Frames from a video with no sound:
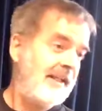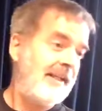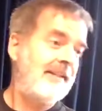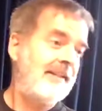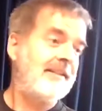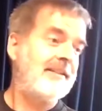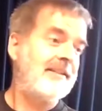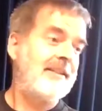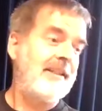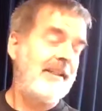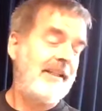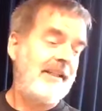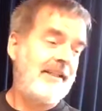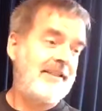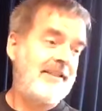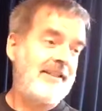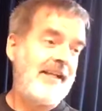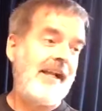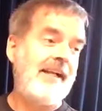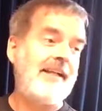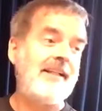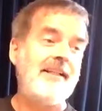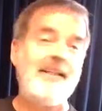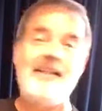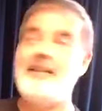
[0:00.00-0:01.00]
That's
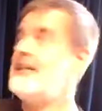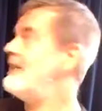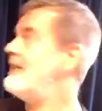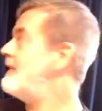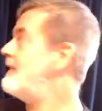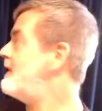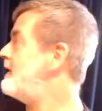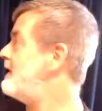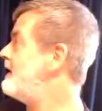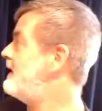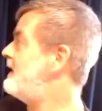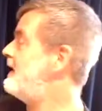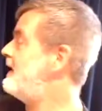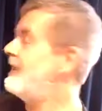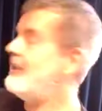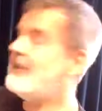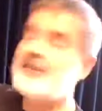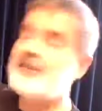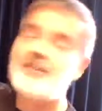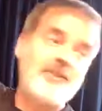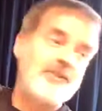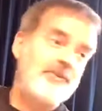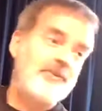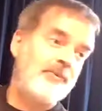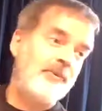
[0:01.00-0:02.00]
exactly
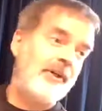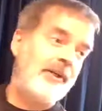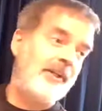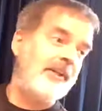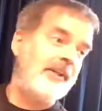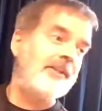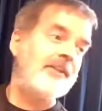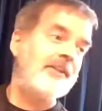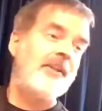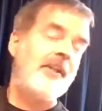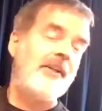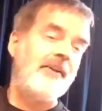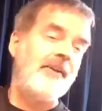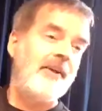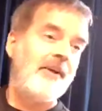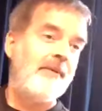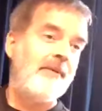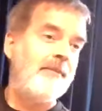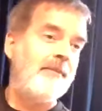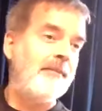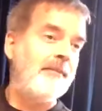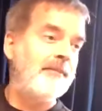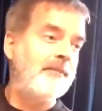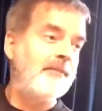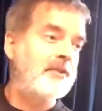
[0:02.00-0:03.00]
this is
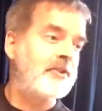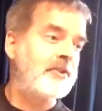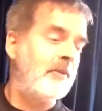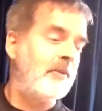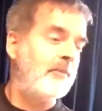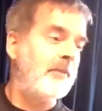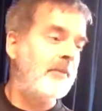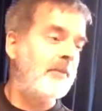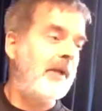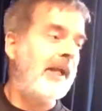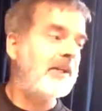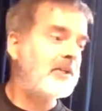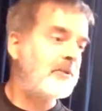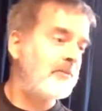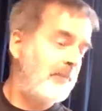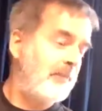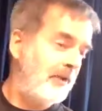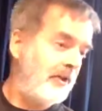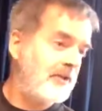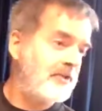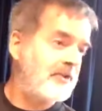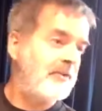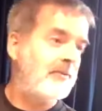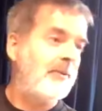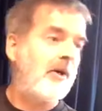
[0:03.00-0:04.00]
what some
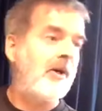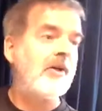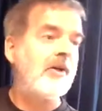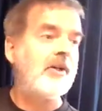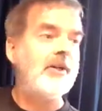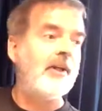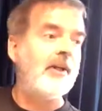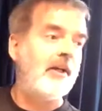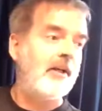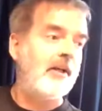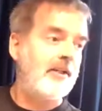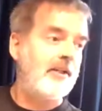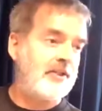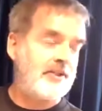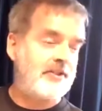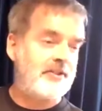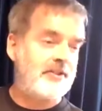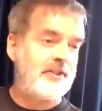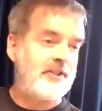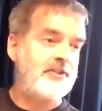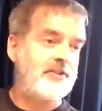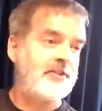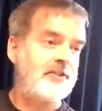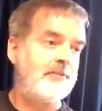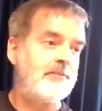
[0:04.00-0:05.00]
experts, some archaeologists,
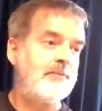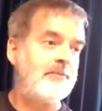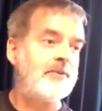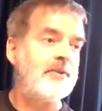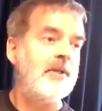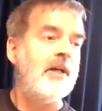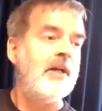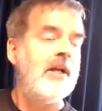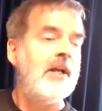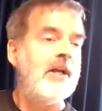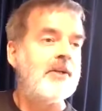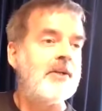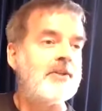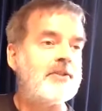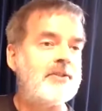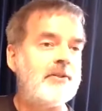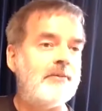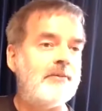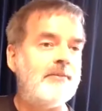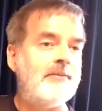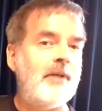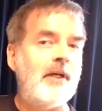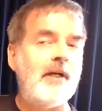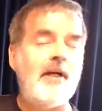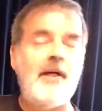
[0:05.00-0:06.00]
and
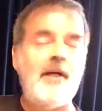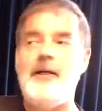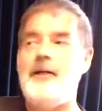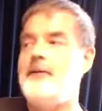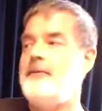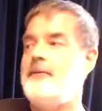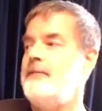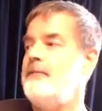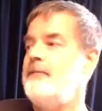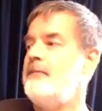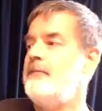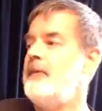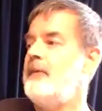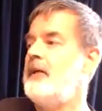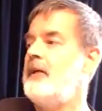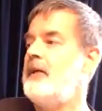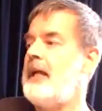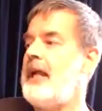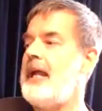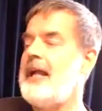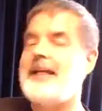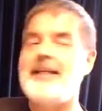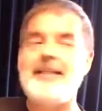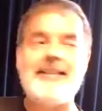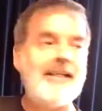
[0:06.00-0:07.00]
some
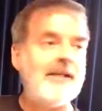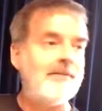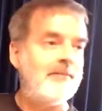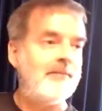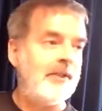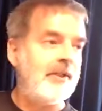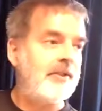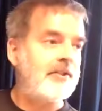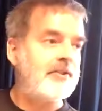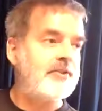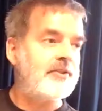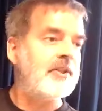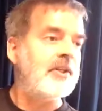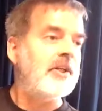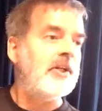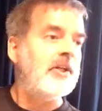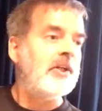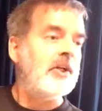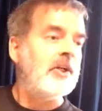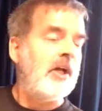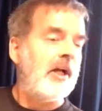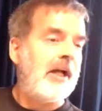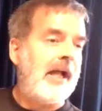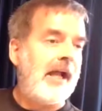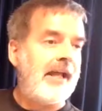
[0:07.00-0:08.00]
academics
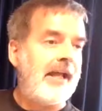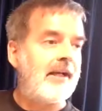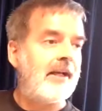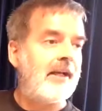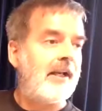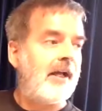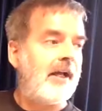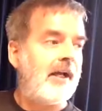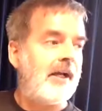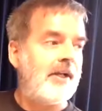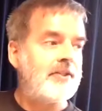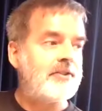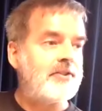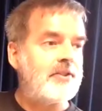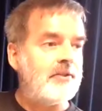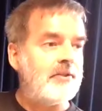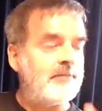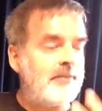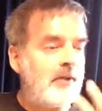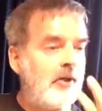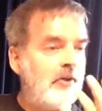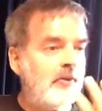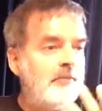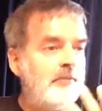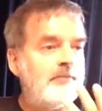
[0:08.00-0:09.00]
analyzed the
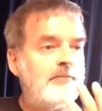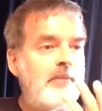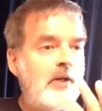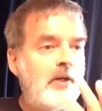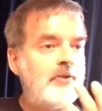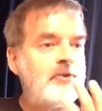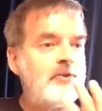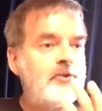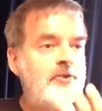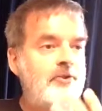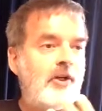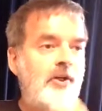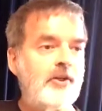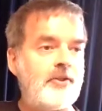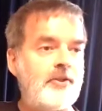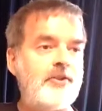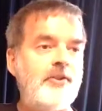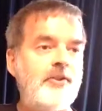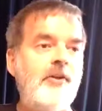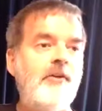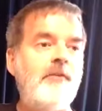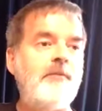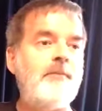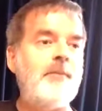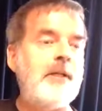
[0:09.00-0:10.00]
bone structure
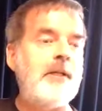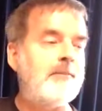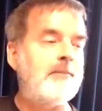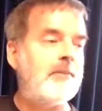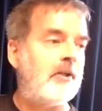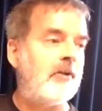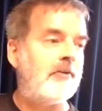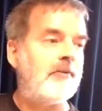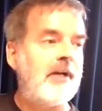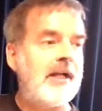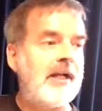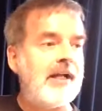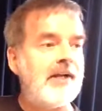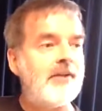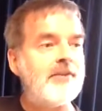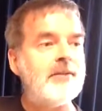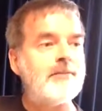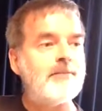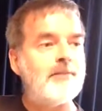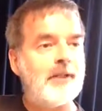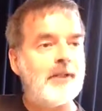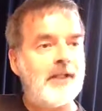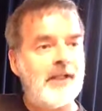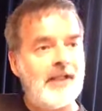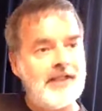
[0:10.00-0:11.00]
of people around the
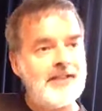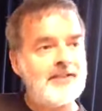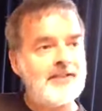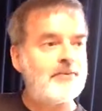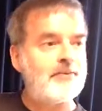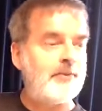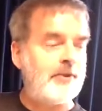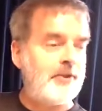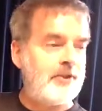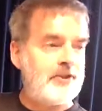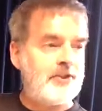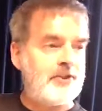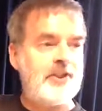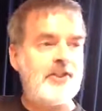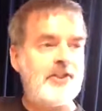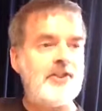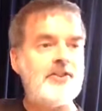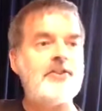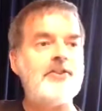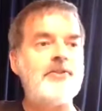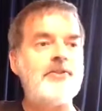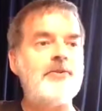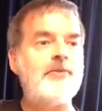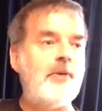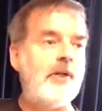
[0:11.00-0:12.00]
place where
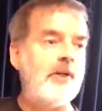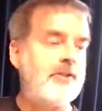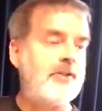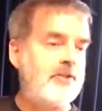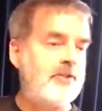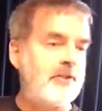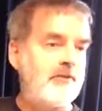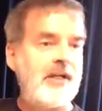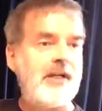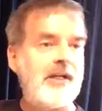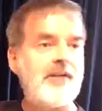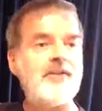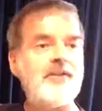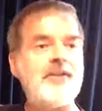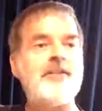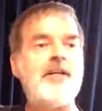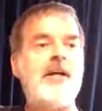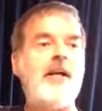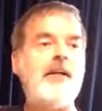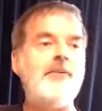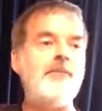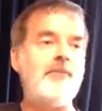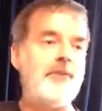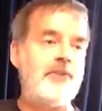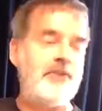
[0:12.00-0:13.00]
Jesus was, around the
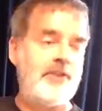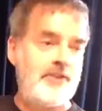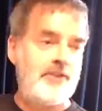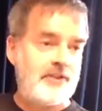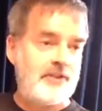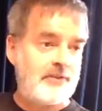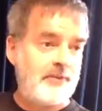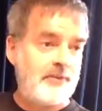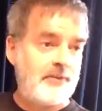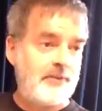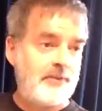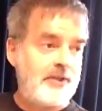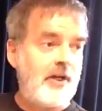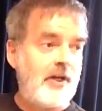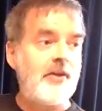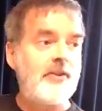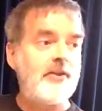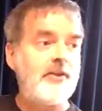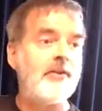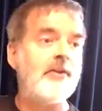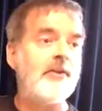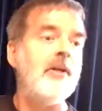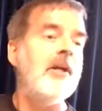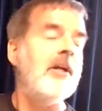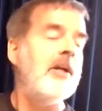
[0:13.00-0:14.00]
time where Jesus was,
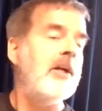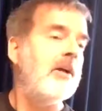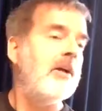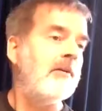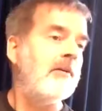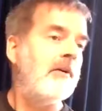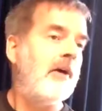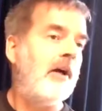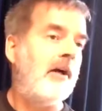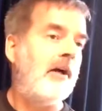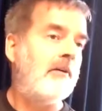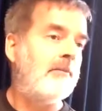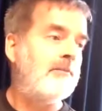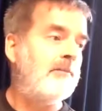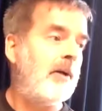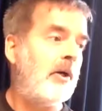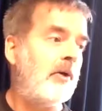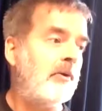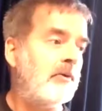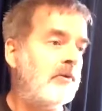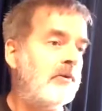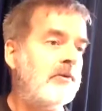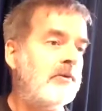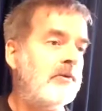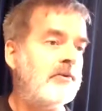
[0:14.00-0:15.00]
other
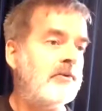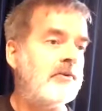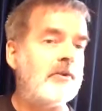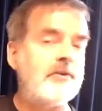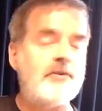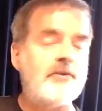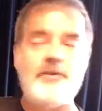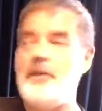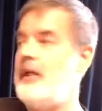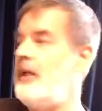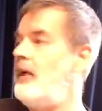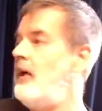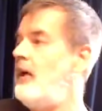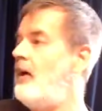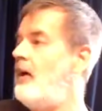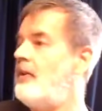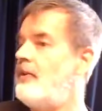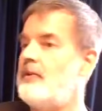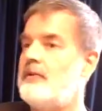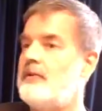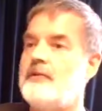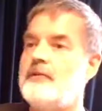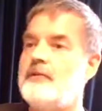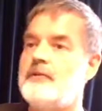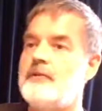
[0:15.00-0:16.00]
bones,
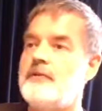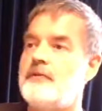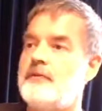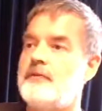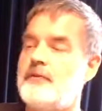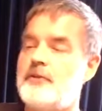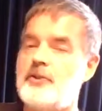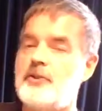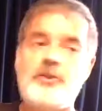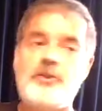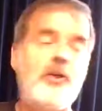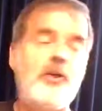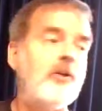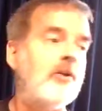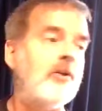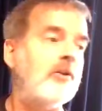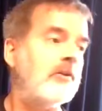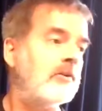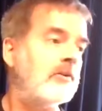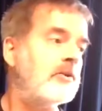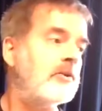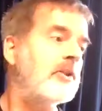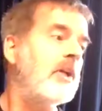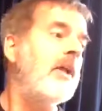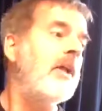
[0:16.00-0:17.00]
other
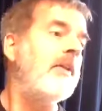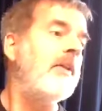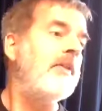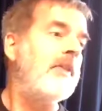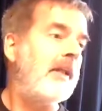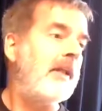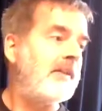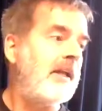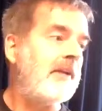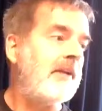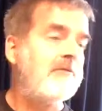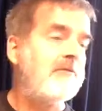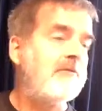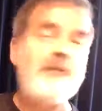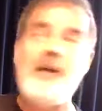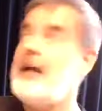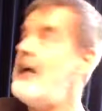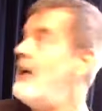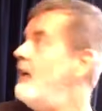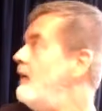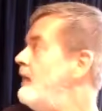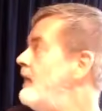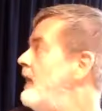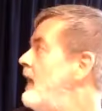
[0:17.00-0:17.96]
skulls that they found,